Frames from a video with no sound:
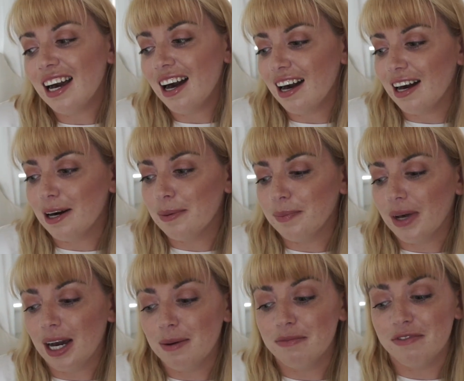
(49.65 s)
Um,
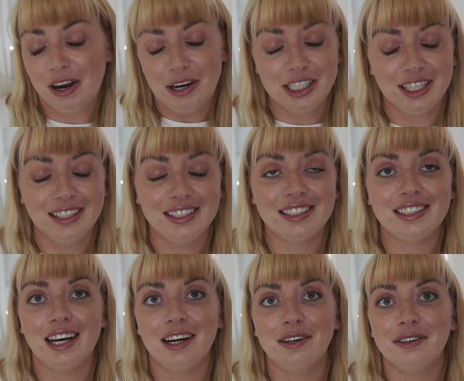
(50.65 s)
I'm very jealous
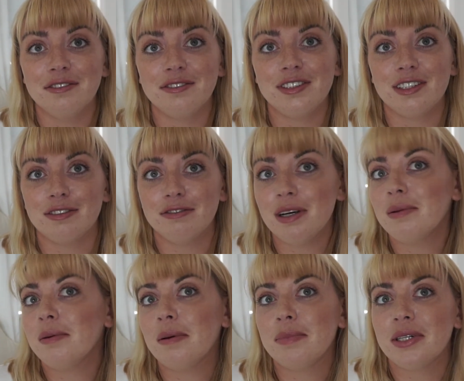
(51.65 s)
of the different
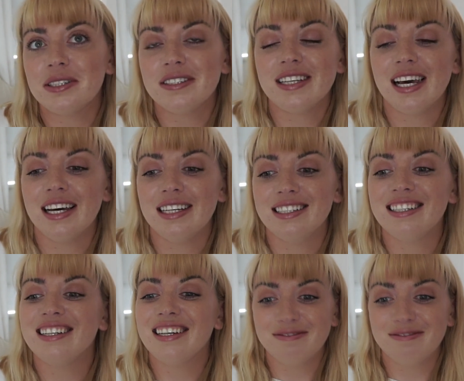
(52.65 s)
family members and